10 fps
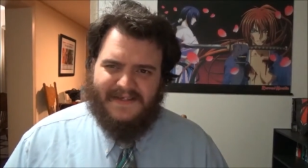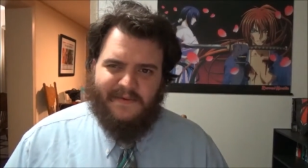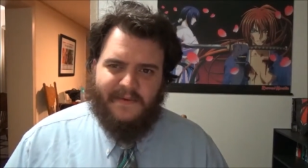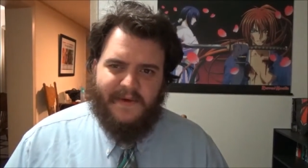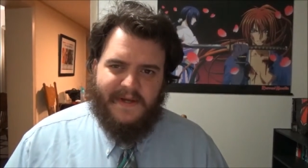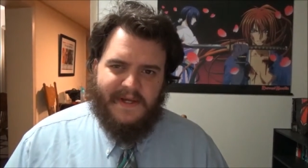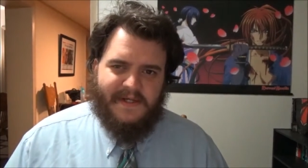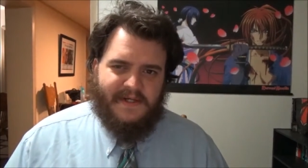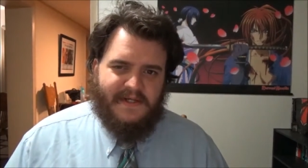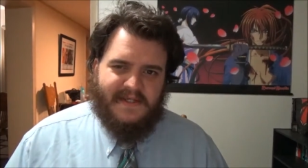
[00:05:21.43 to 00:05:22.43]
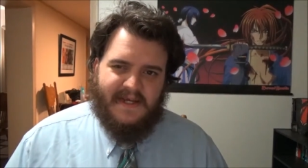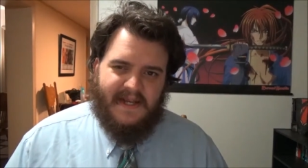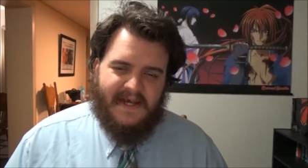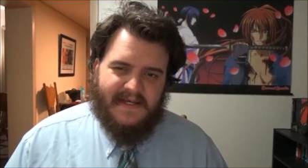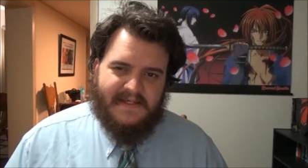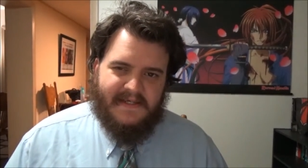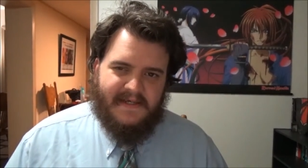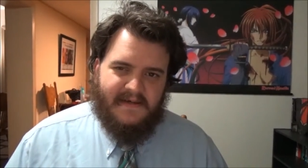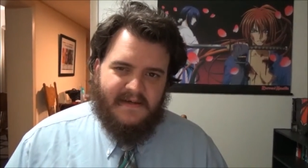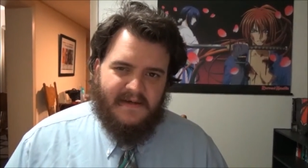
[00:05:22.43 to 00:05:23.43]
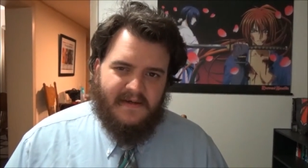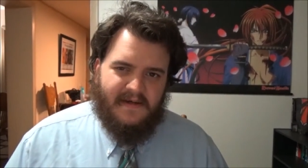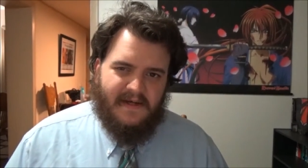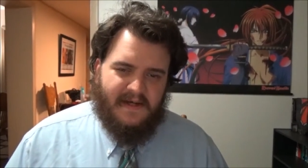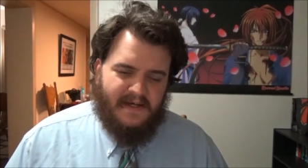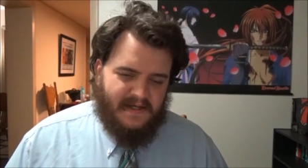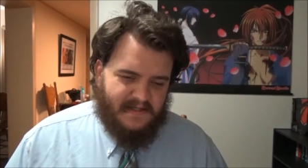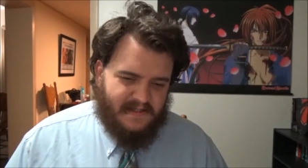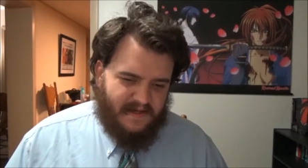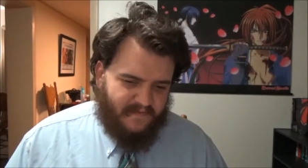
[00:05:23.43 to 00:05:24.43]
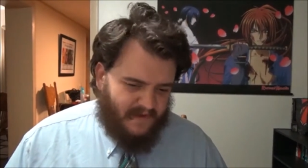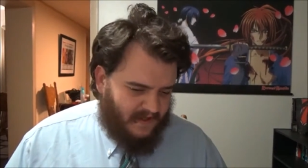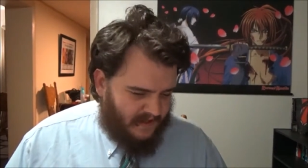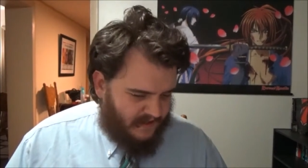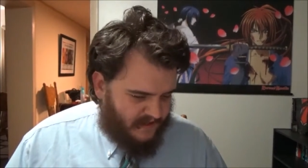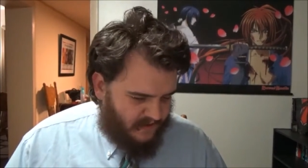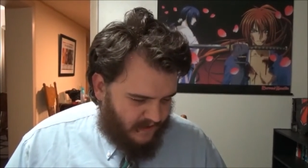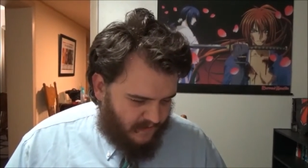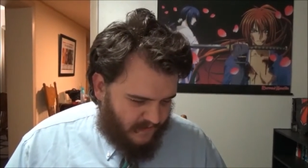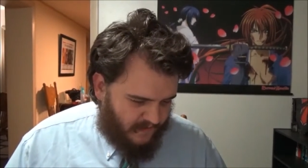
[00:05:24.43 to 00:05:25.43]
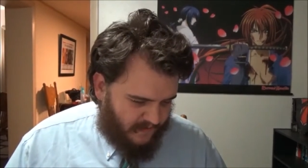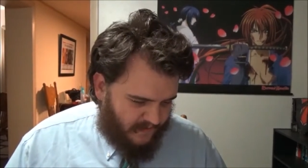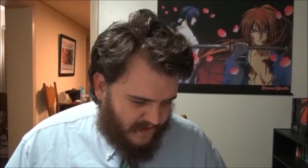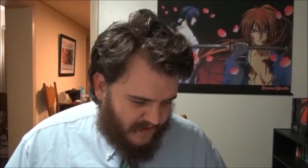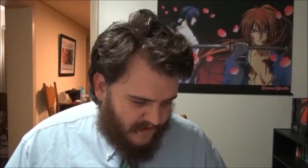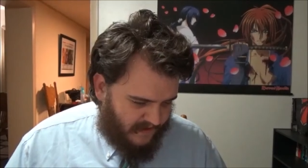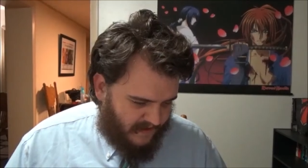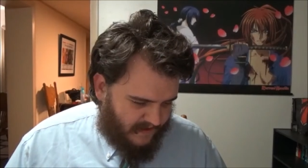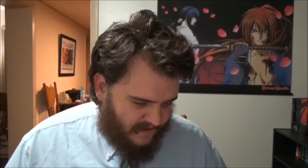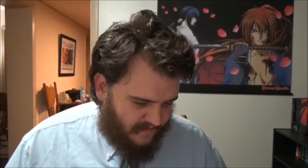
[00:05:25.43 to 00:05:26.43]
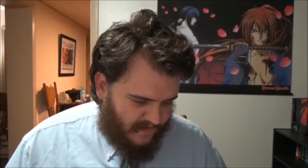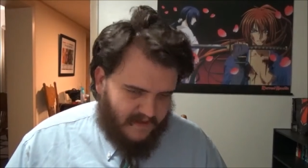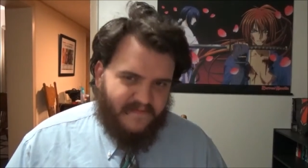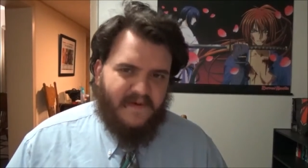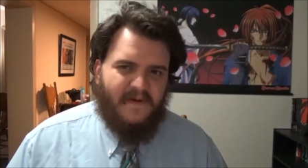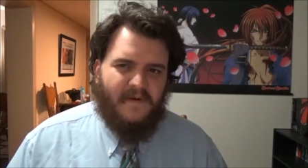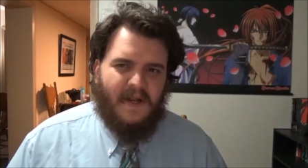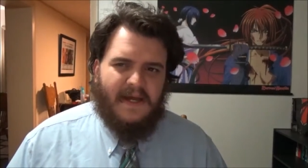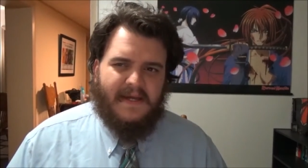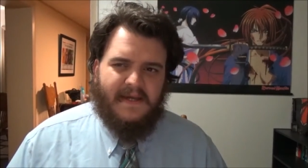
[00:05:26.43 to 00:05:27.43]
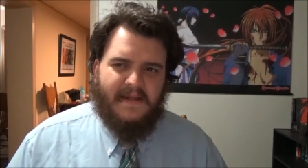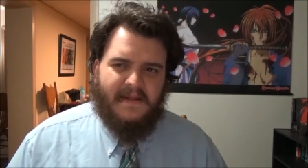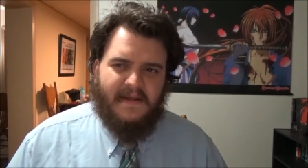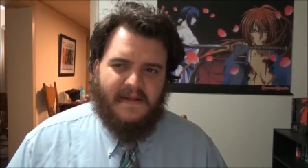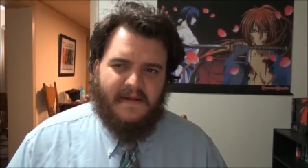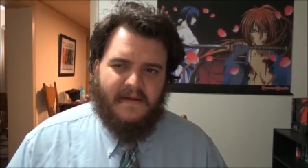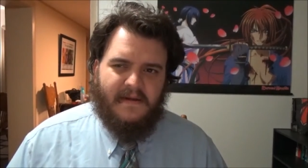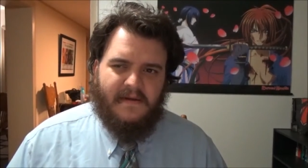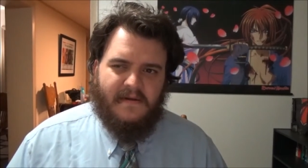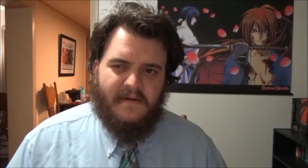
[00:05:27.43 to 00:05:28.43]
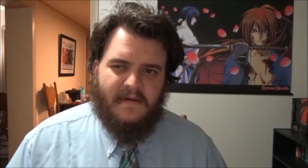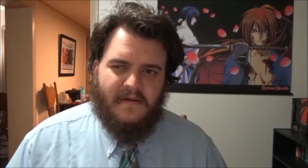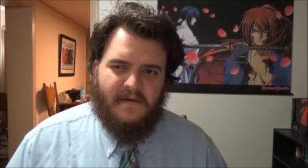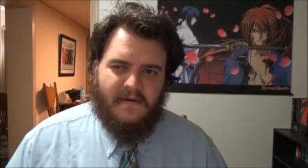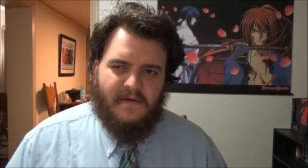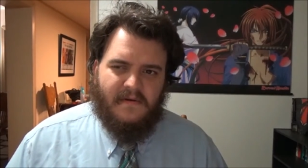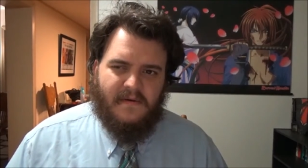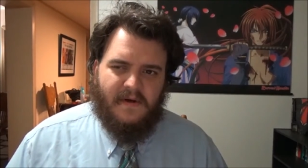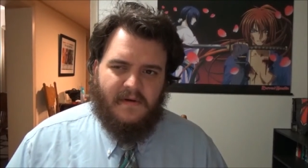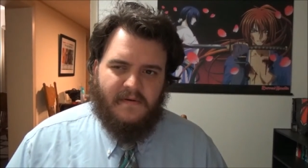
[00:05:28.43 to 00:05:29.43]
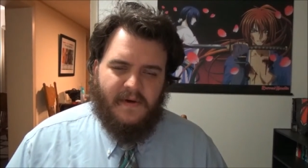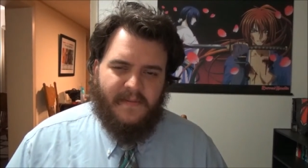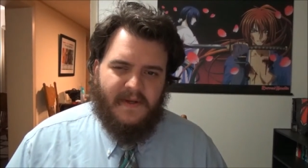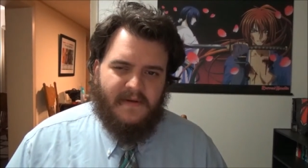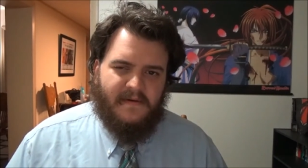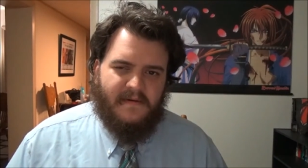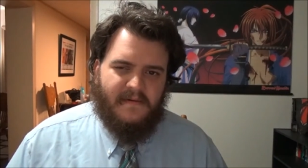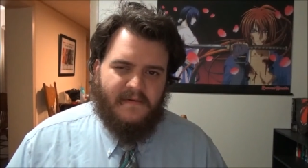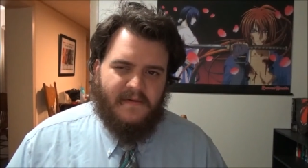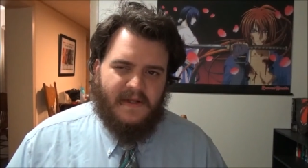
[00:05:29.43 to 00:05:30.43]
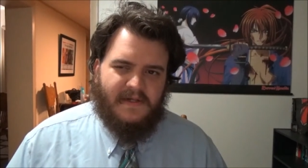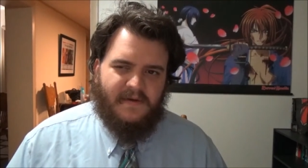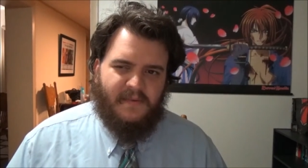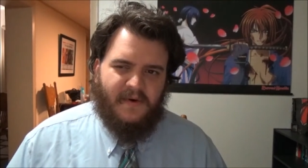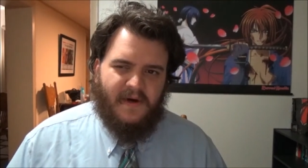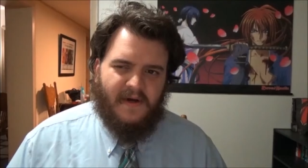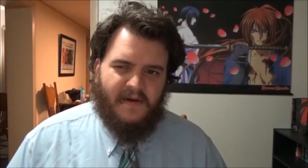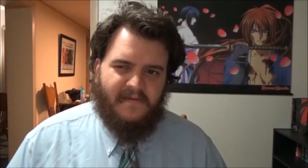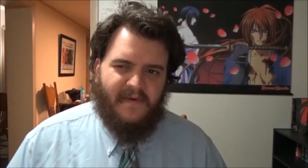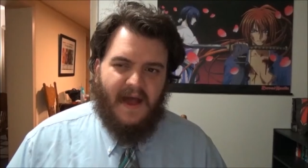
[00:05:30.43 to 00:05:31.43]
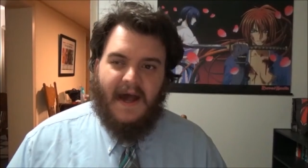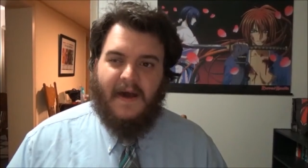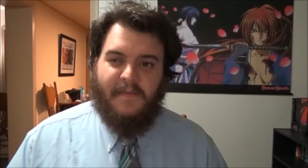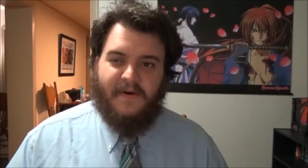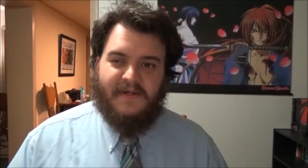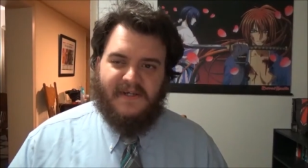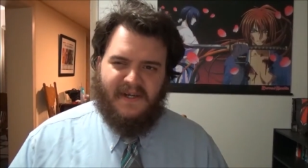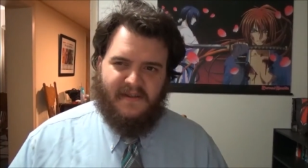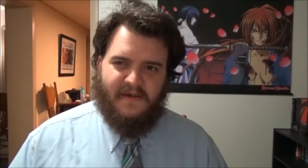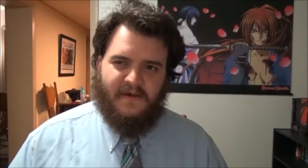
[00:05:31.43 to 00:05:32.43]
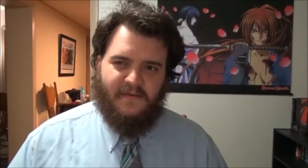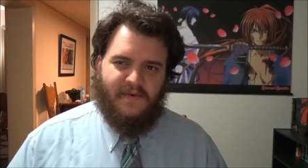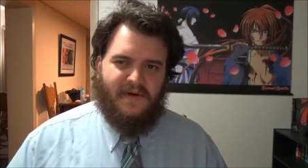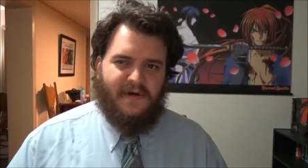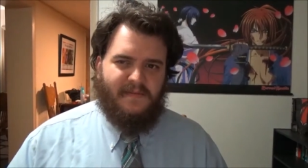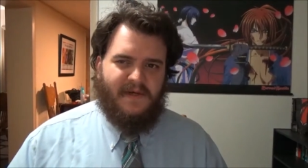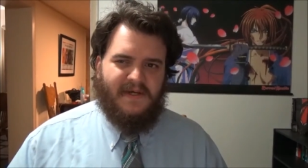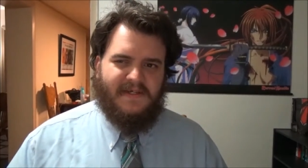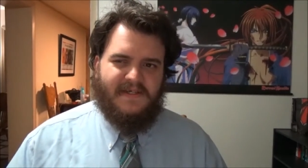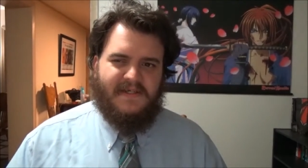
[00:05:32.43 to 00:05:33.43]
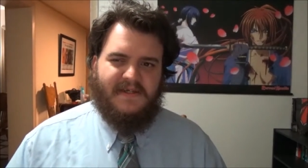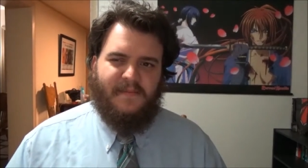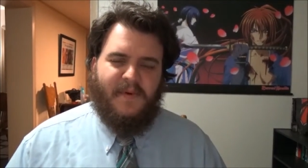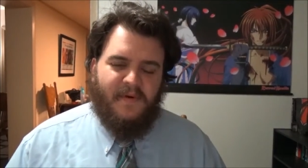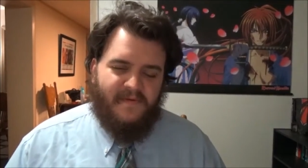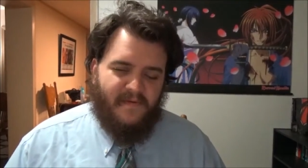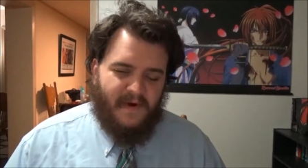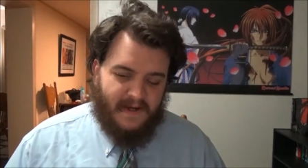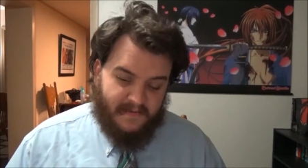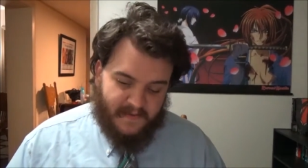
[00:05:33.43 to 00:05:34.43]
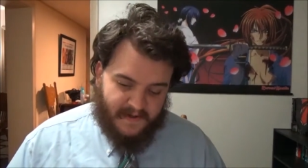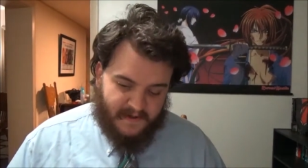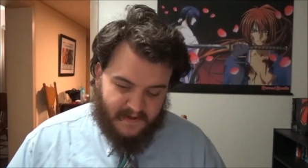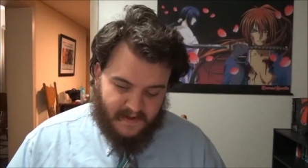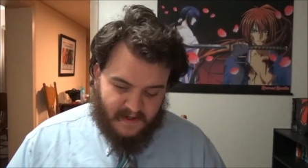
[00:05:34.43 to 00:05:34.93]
It's Rurouni Kenshin. It's a classic. It is everything that you hope it would be. And if you don't like it, then, well, I mean, that's your prerogative. I personally think you're wrong because it's a beautiful anime.